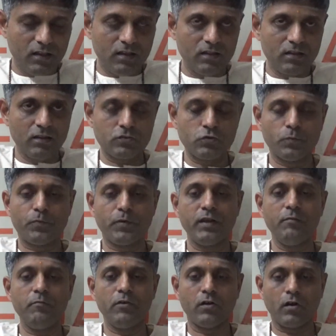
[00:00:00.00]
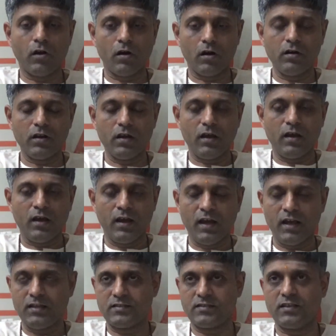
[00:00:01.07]
the Supreme Lord
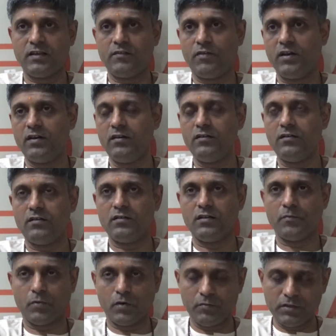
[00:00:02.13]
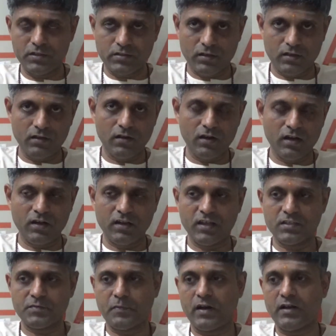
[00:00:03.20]
has given the permission and he
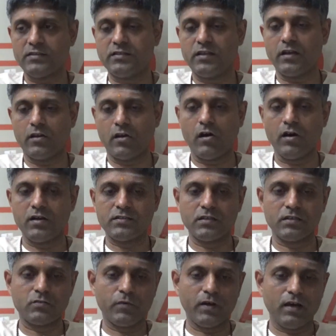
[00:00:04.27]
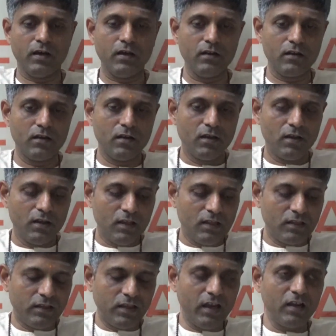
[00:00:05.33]
has passed the law, as it were,
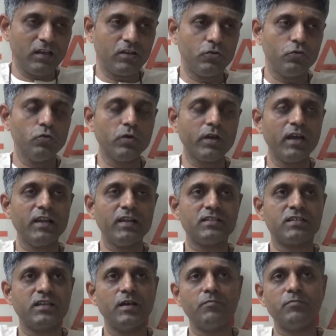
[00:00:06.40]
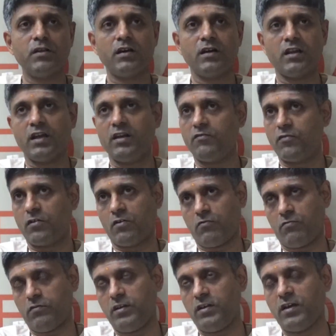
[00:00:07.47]
that you can escape the grave
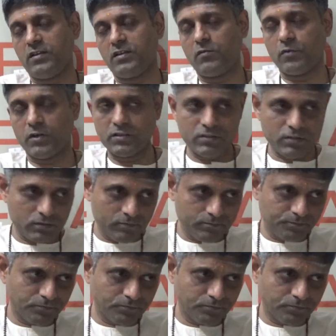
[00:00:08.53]
now. In other words,